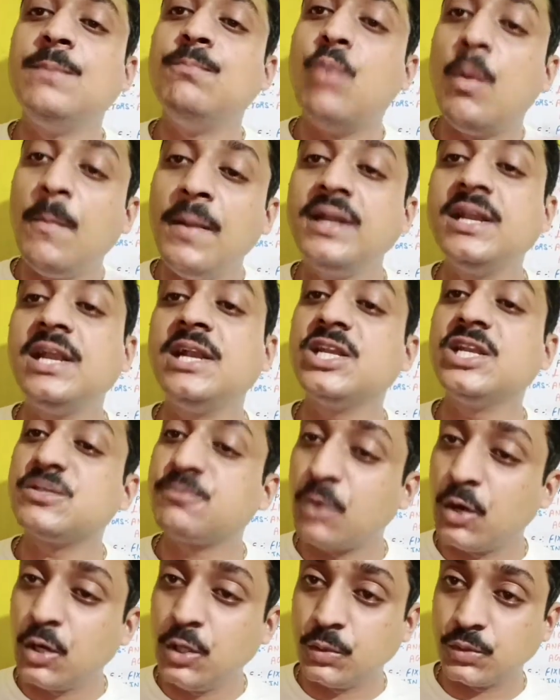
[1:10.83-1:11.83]
moment it is
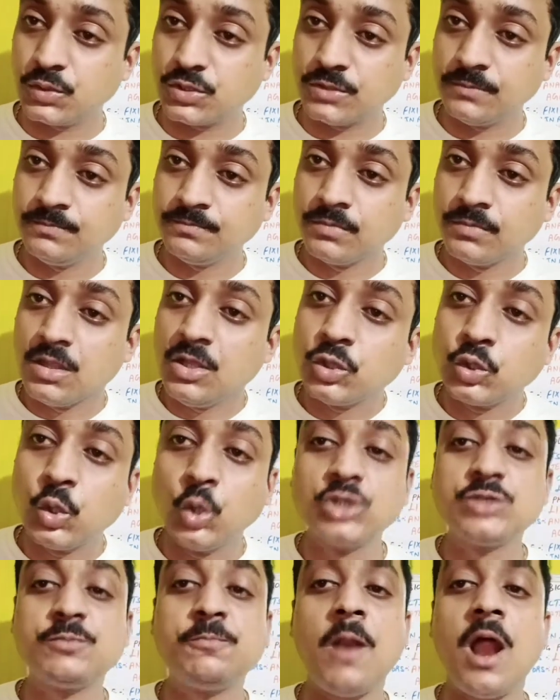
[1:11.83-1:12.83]
produced
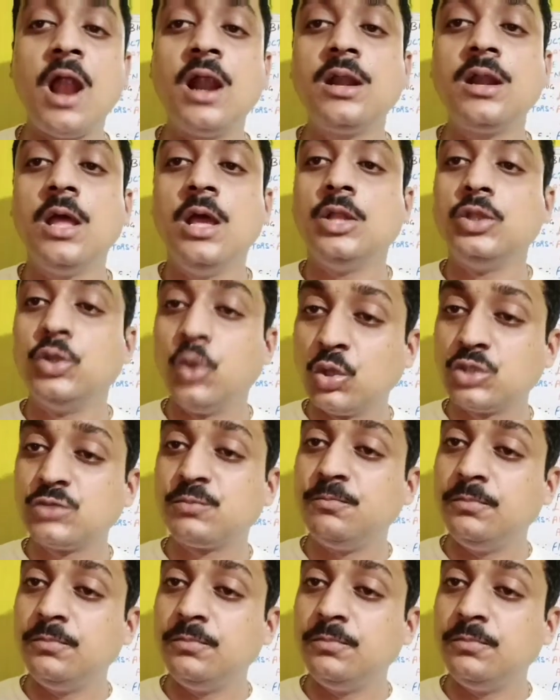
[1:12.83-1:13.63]
those plant those